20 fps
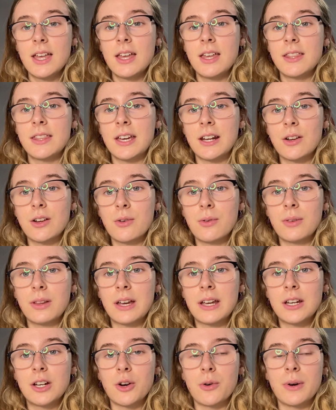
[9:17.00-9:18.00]
They don't
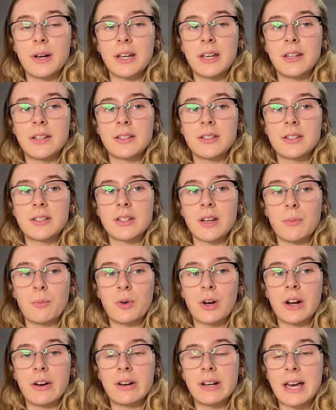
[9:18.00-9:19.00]
like going in
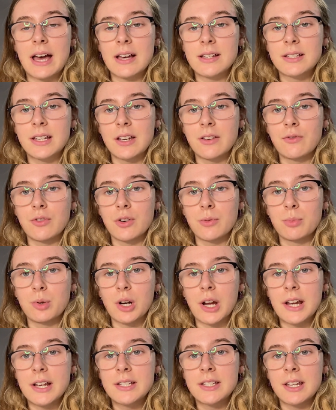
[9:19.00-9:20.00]
somewhere and asking for a
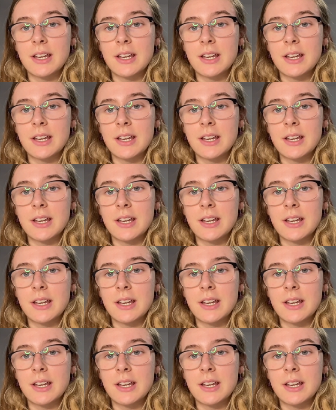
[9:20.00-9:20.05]
price.